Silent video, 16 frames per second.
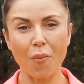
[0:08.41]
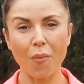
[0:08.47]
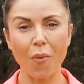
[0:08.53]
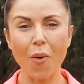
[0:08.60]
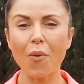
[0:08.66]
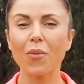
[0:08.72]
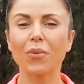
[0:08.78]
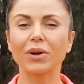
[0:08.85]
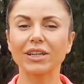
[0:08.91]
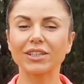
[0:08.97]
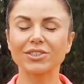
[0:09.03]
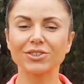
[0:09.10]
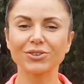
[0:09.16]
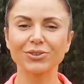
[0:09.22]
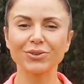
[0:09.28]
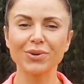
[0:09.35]
what we
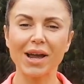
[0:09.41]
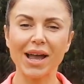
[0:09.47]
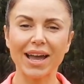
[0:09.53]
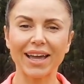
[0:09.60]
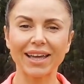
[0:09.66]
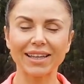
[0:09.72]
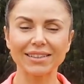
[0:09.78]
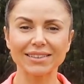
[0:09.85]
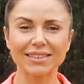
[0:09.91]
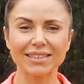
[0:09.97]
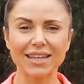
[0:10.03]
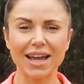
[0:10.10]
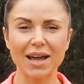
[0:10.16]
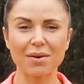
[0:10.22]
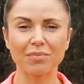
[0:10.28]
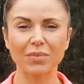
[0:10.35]
do and
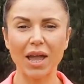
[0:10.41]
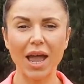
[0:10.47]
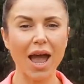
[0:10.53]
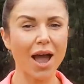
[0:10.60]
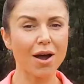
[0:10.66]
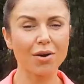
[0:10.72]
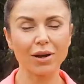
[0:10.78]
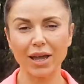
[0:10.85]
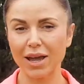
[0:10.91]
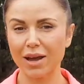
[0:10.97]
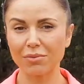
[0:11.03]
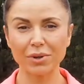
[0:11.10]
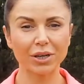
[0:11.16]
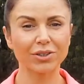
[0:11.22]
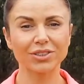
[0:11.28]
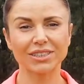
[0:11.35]

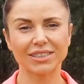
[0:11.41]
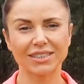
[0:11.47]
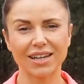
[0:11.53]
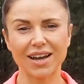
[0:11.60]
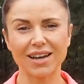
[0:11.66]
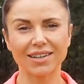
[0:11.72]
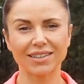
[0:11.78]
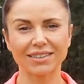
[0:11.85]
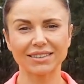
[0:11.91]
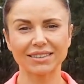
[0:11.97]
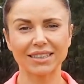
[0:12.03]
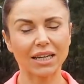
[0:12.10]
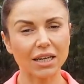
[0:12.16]
how we got started